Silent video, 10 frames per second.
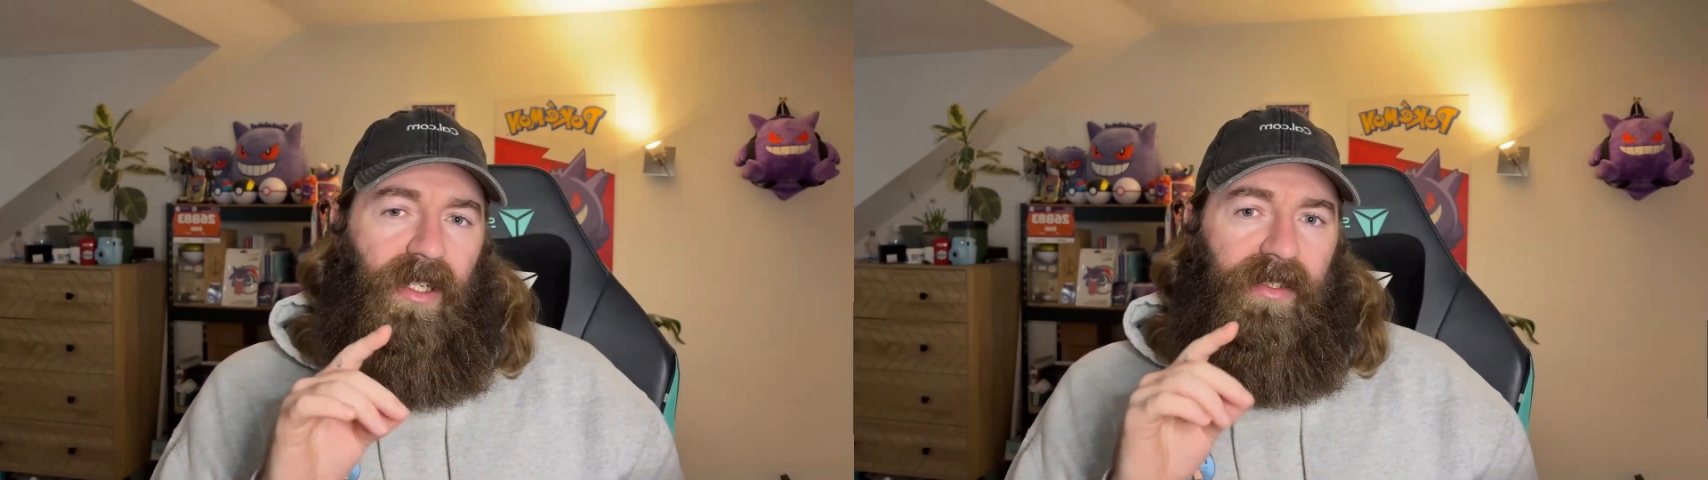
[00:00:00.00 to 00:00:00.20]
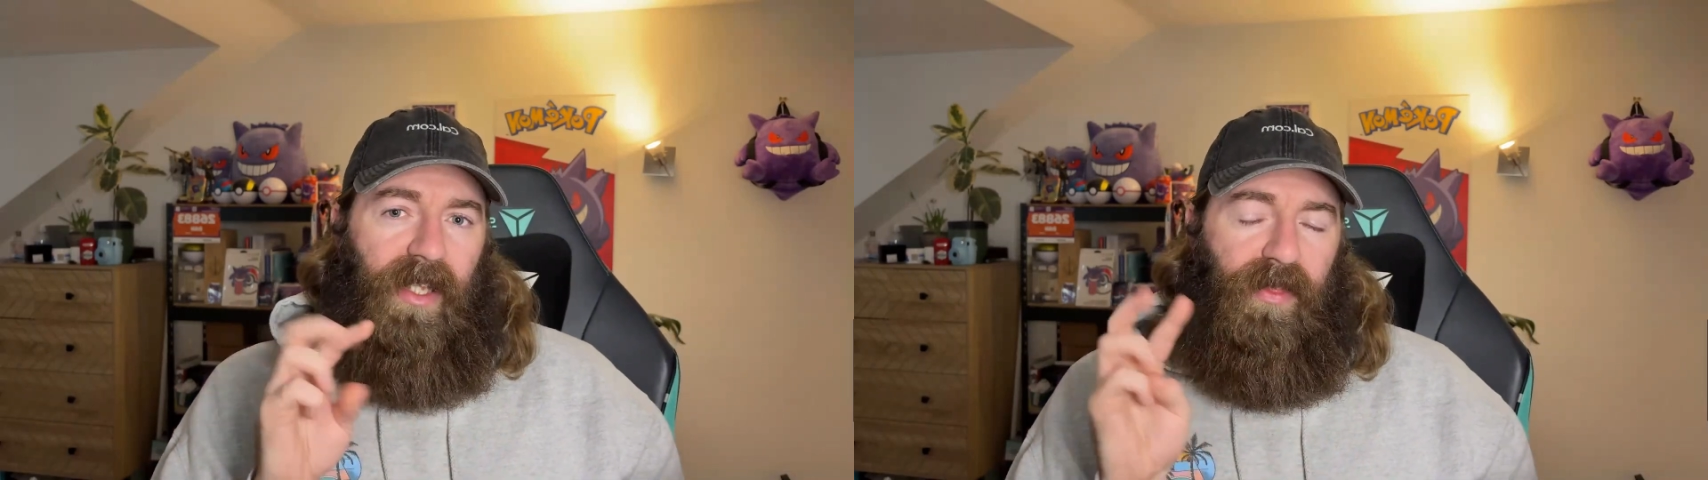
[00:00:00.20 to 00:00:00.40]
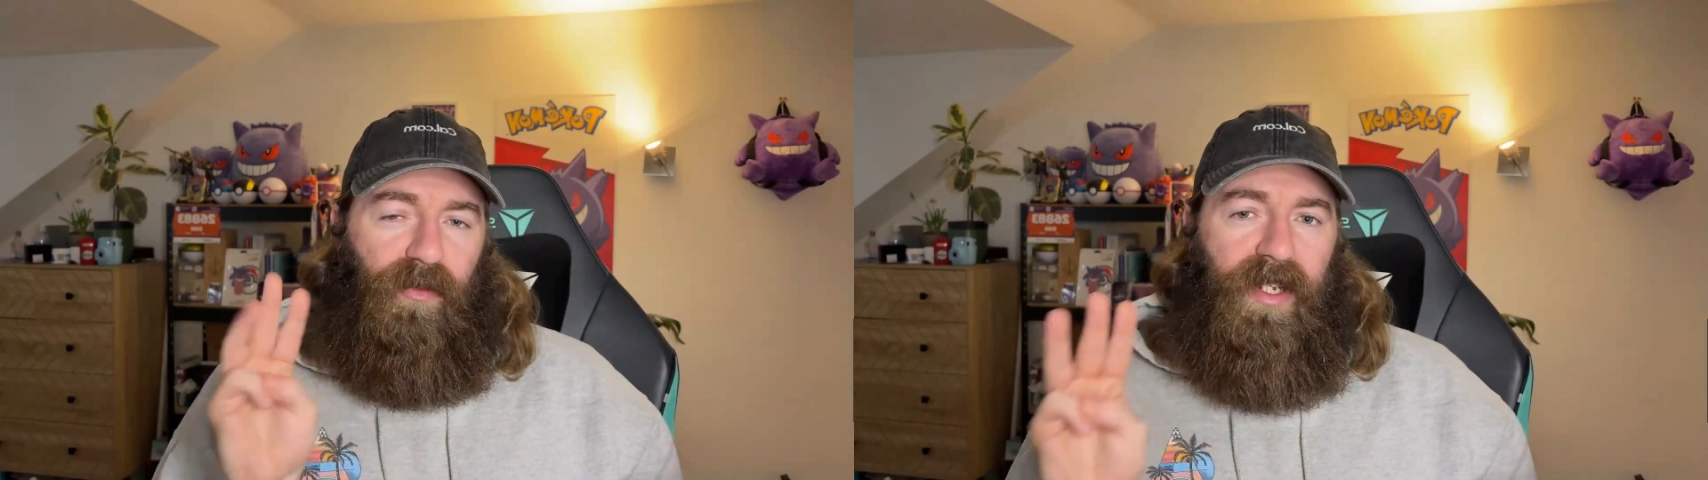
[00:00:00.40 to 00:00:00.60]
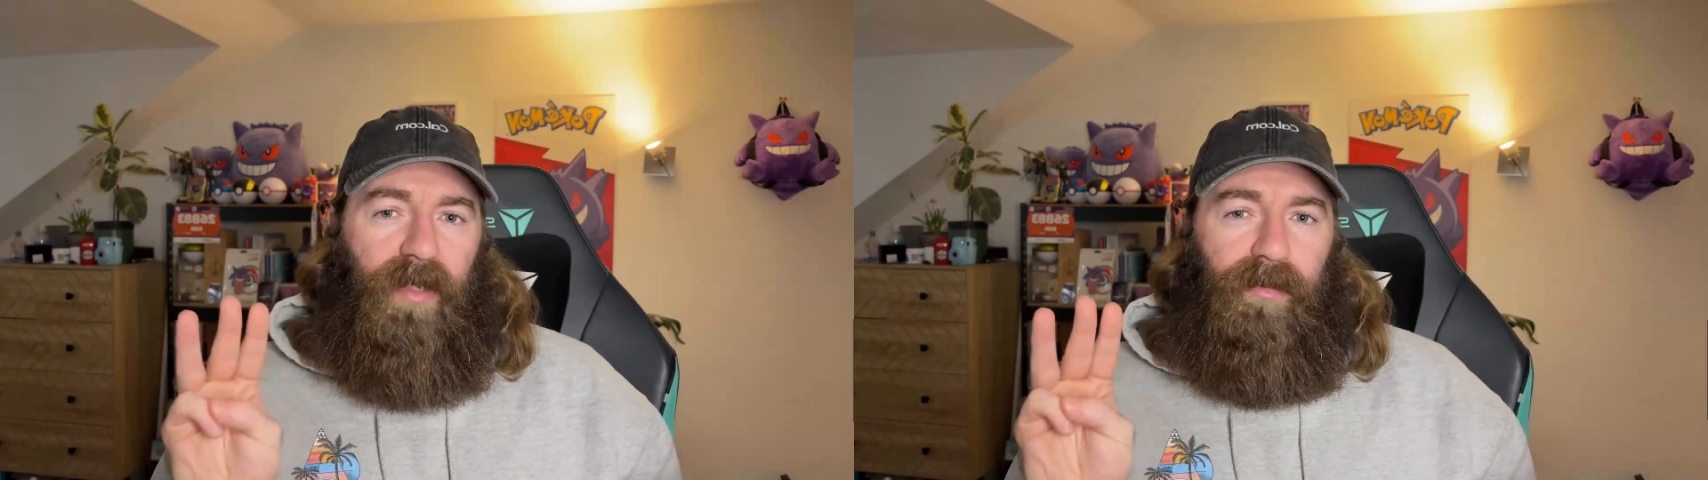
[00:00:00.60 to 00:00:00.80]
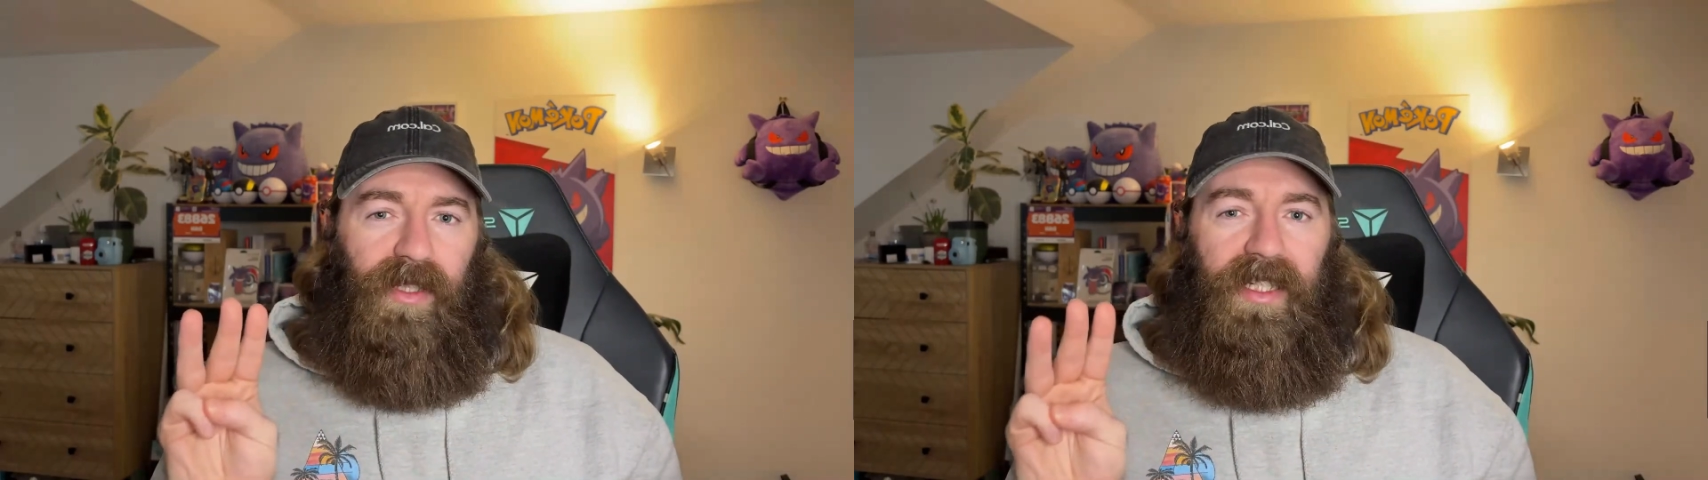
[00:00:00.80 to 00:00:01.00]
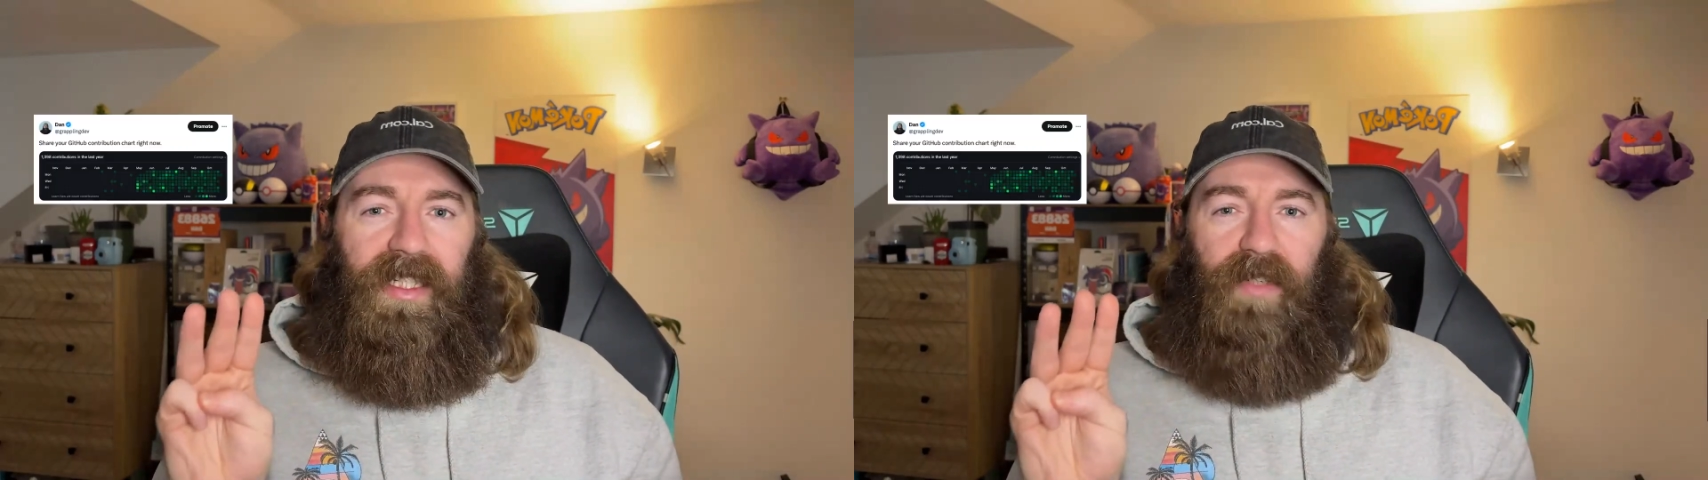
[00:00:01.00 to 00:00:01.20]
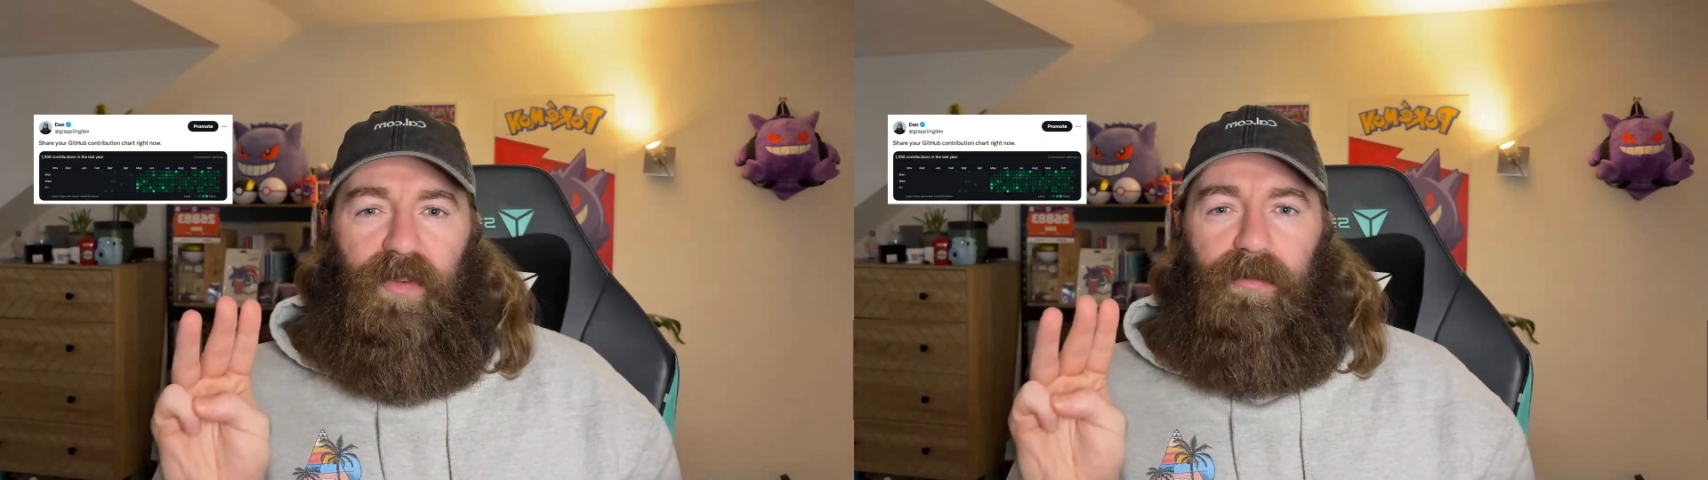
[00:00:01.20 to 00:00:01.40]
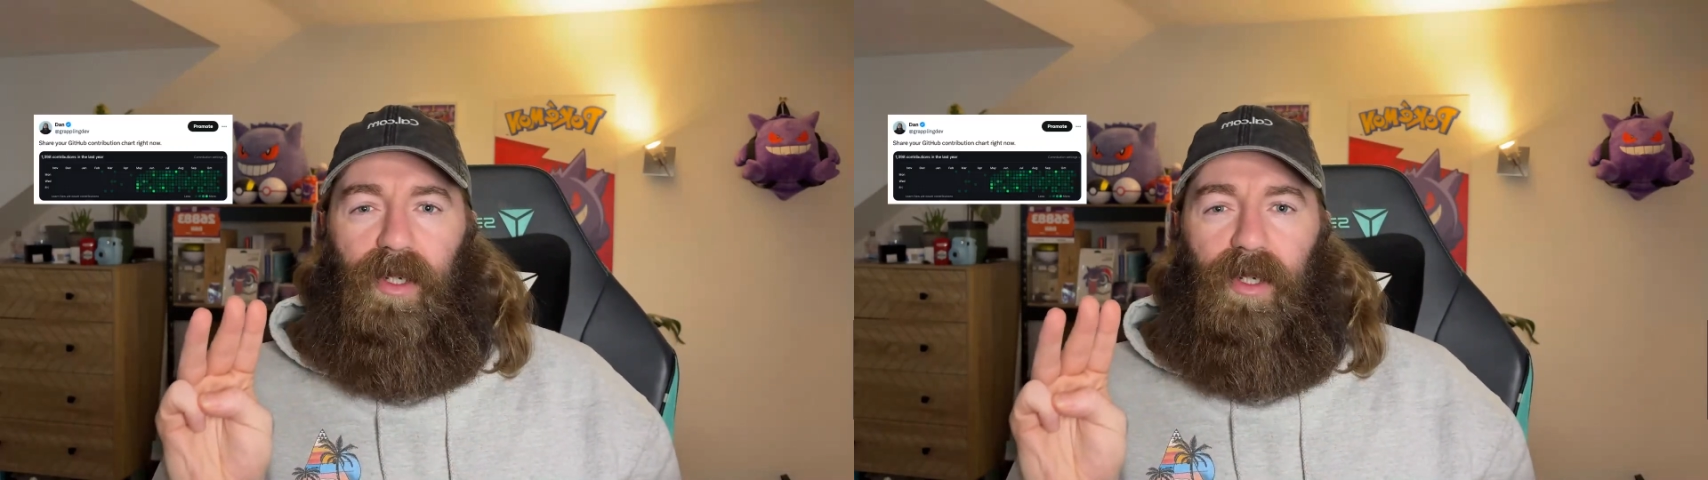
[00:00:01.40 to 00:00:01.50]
They're three completely different